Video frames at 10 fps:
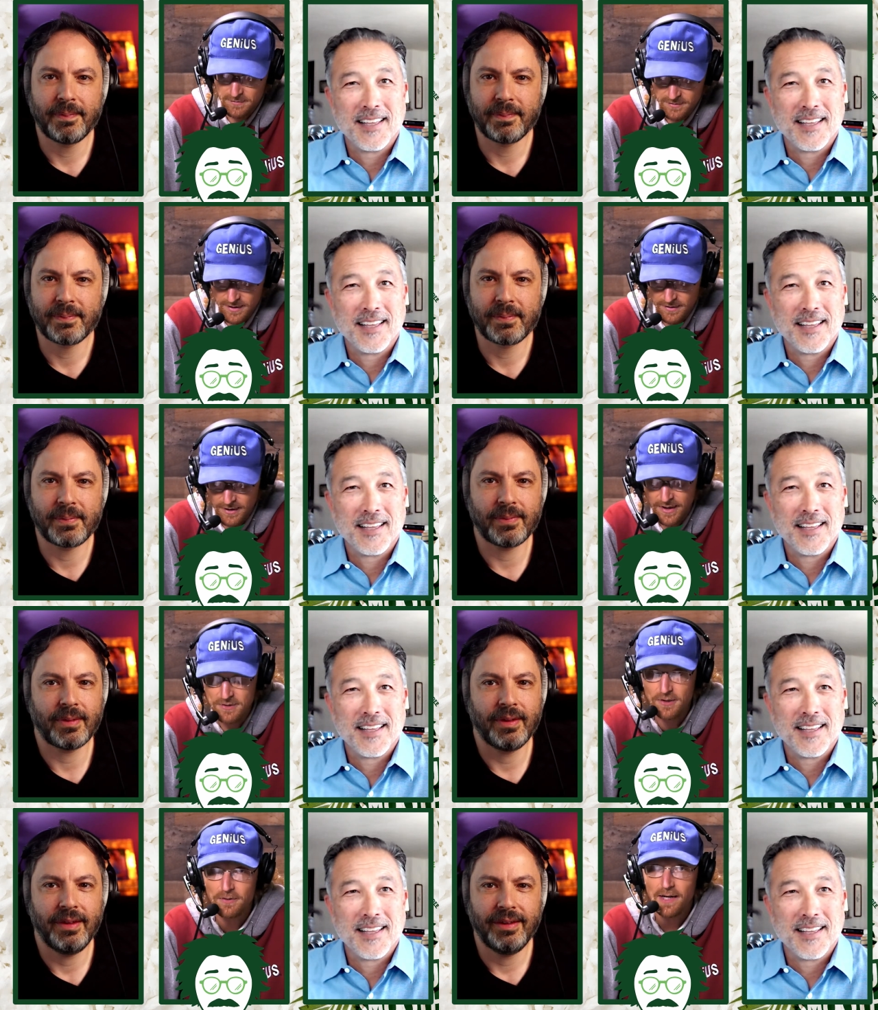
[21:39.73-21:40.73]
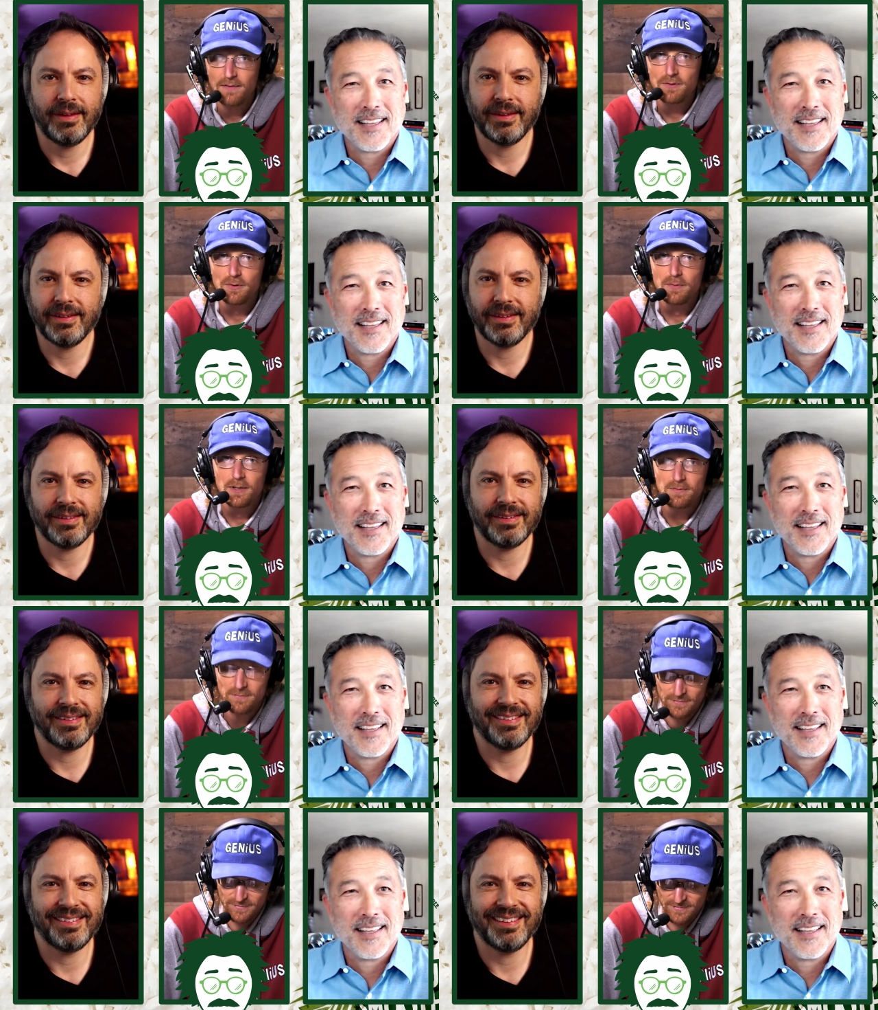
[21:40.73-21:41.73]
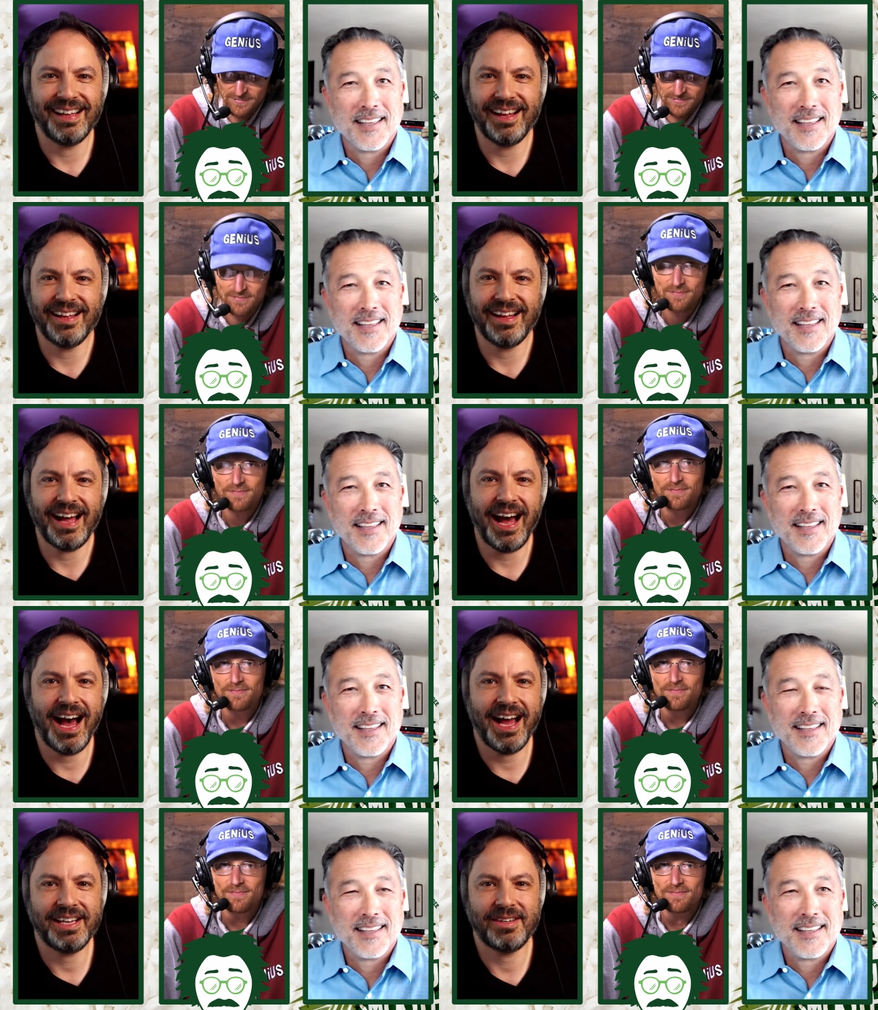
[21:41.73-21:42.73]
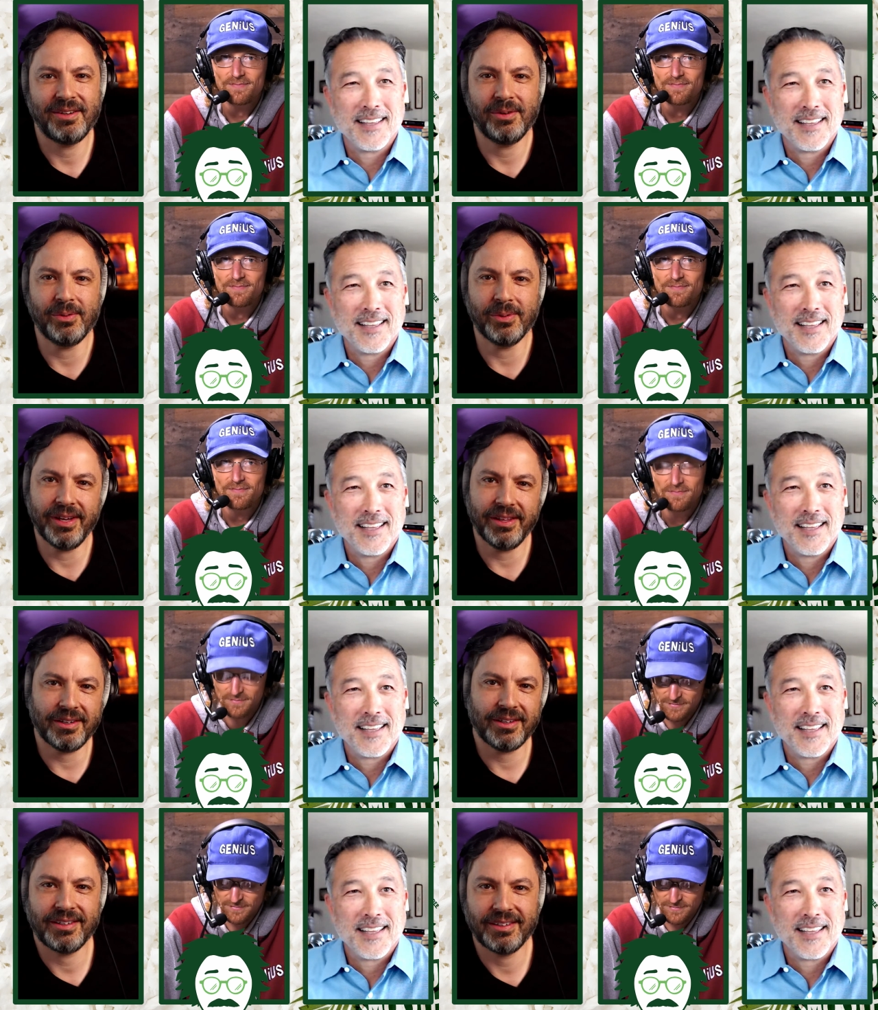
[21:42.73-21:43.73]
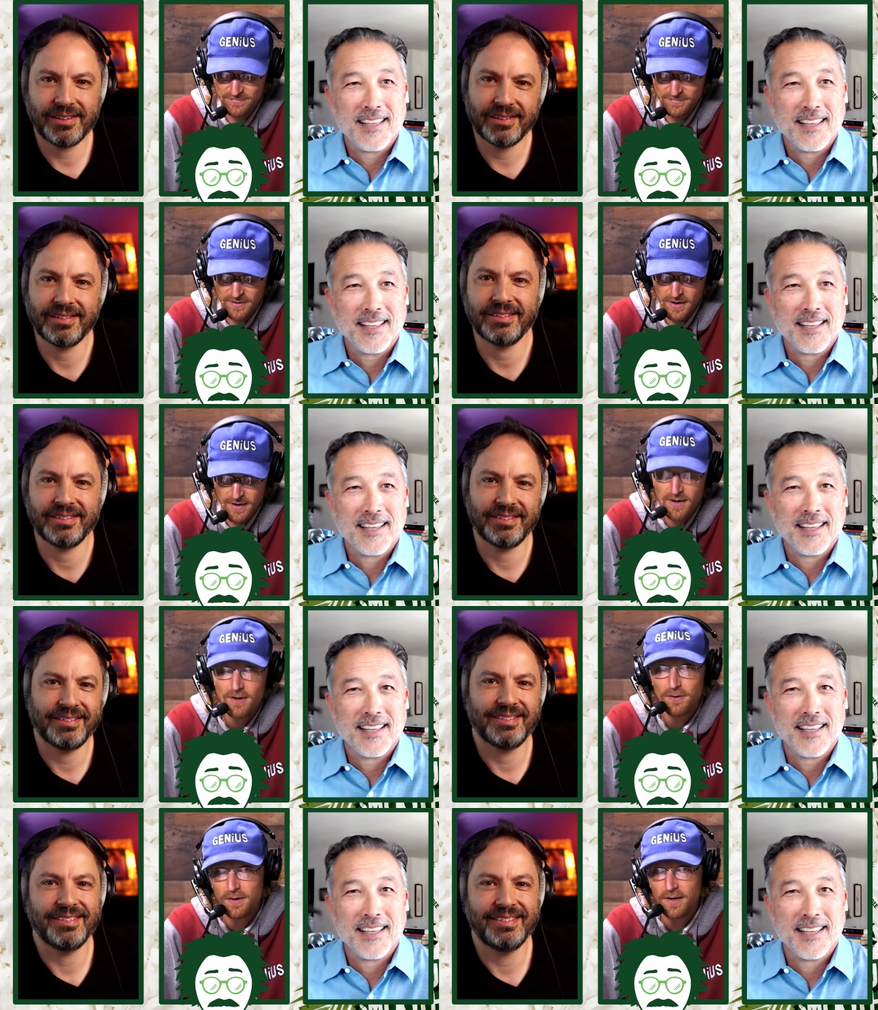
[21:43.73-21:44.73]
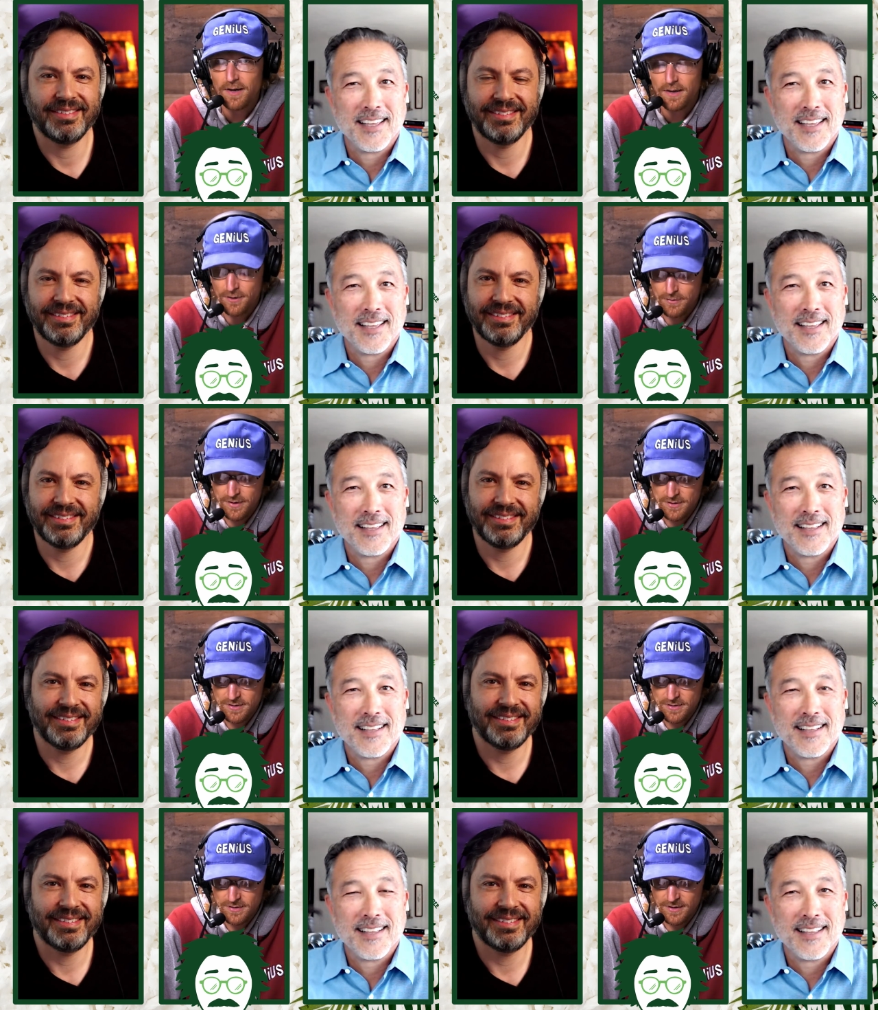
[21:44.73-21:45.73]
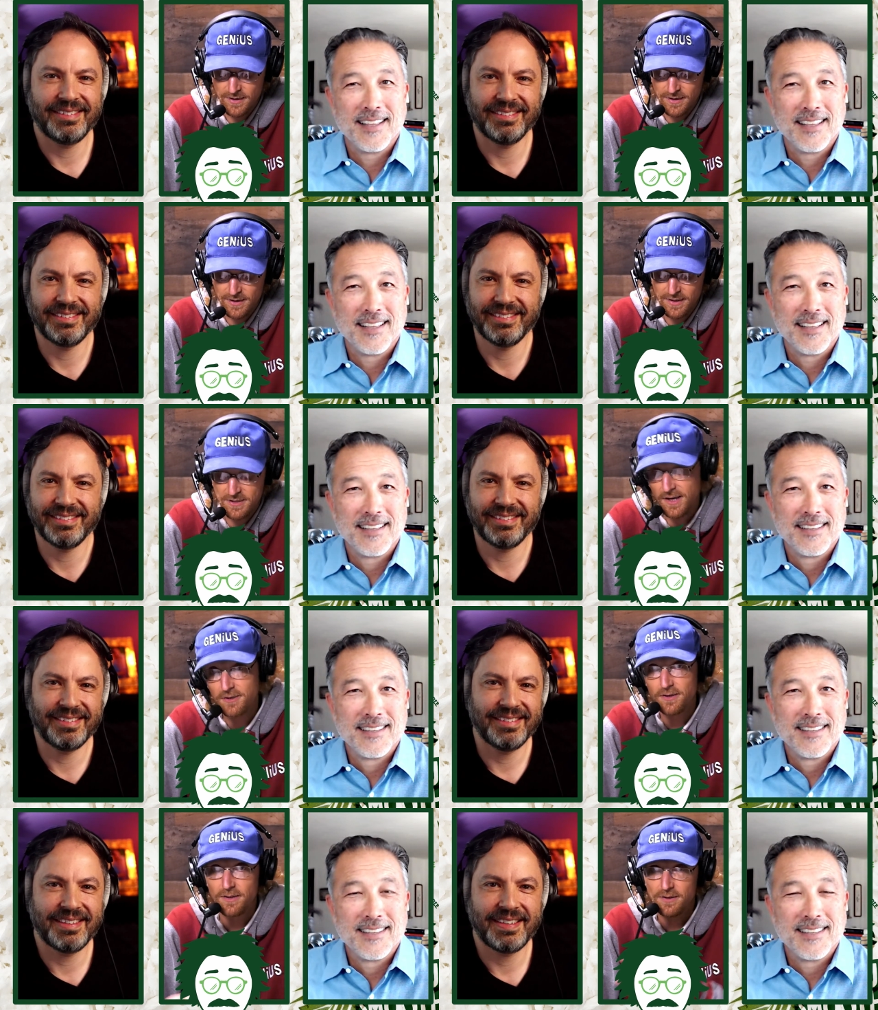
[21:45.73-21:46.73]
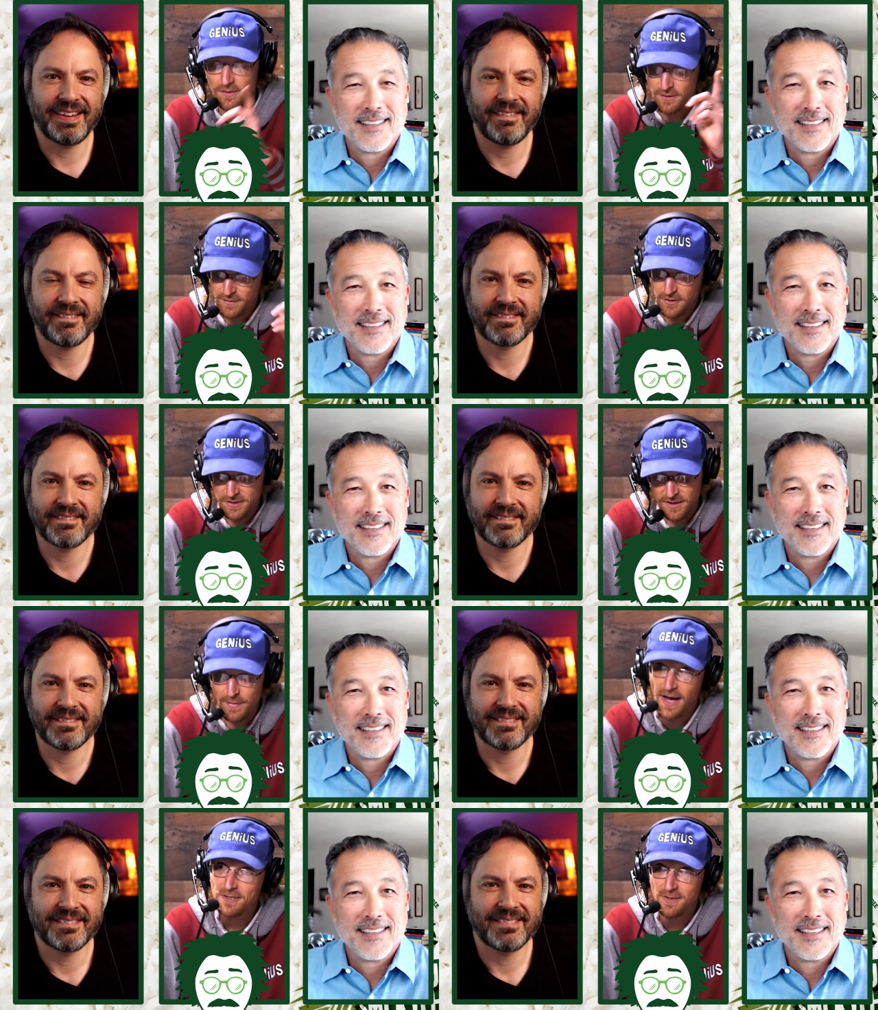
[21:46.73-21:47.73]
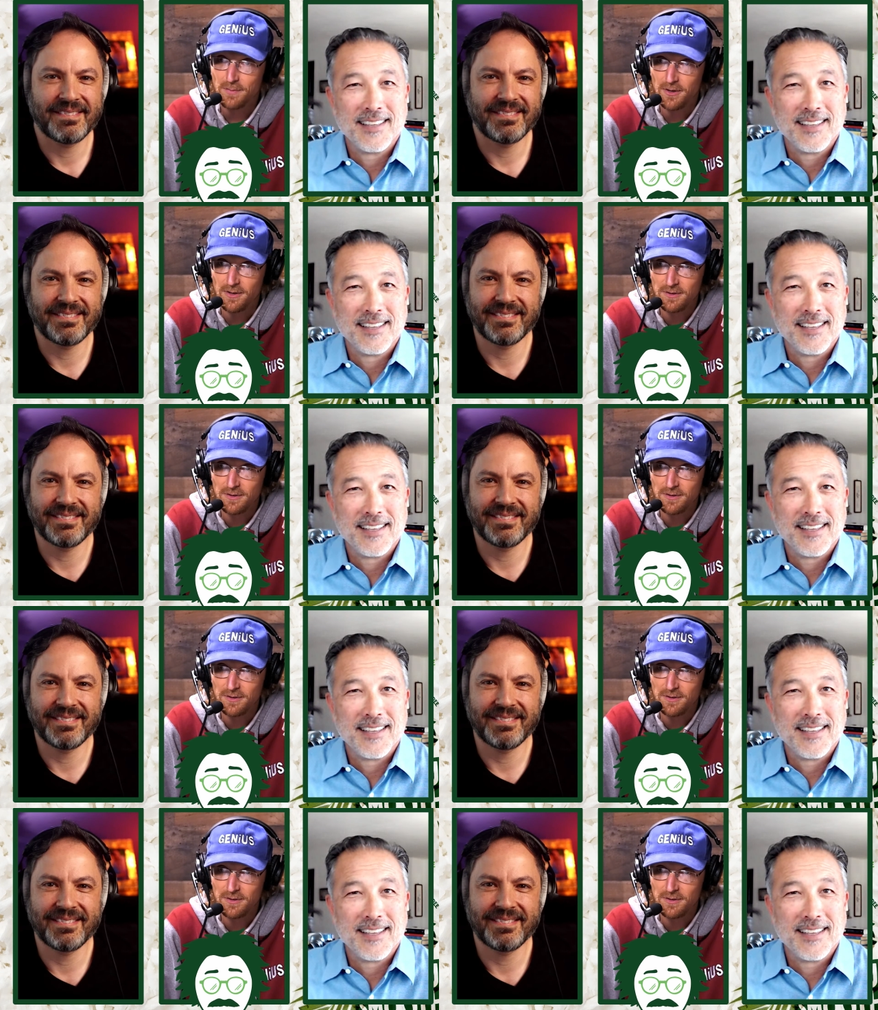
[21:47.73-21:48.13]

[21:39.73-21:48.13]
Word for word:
Speaker 1: and I guess you don't have to, but.
Speaker 2: Hot weather.
Speaker 1: Okay, Chris, uh, this is actually because Yuval, you said basketball.